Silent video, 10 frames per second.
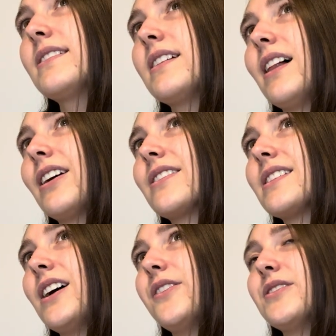tell
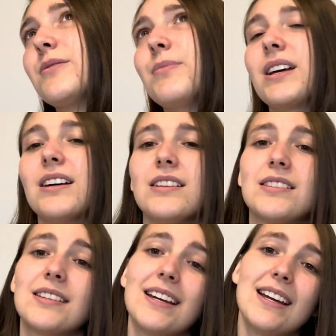ourselves
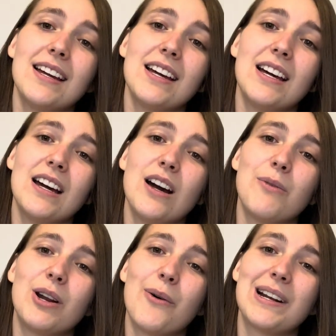because
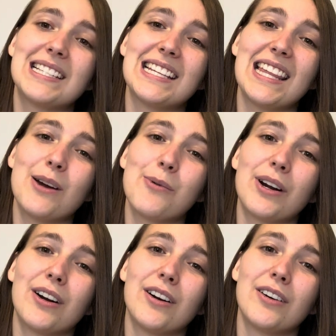we don't want to say that
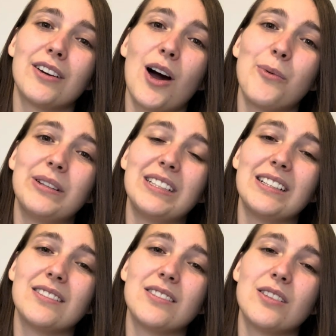we're not
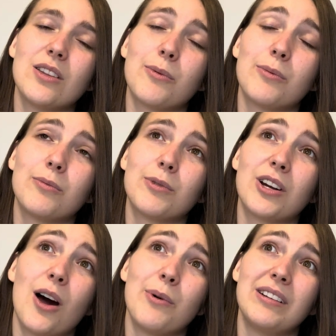willing to
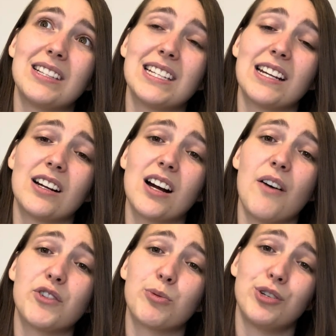get
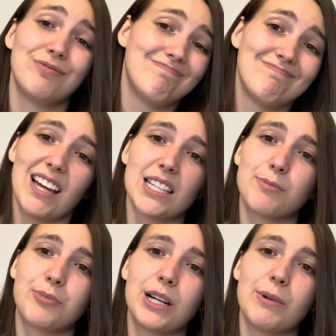uncomfortable. That's
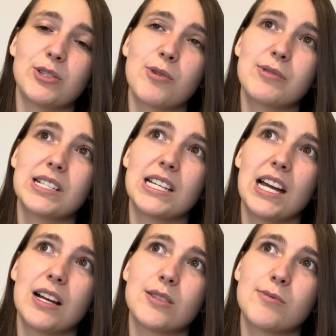pretty much what we're
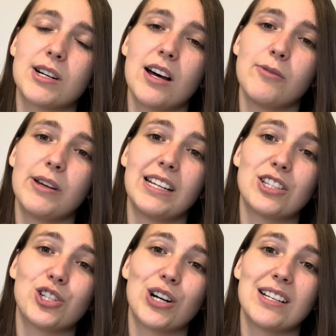saying, is we're not willing
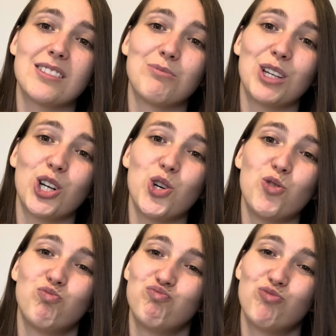to try something
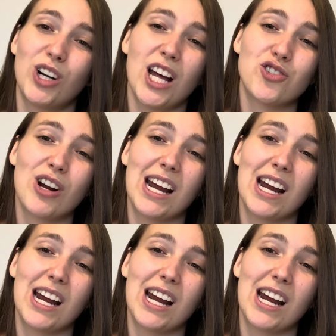new. We're not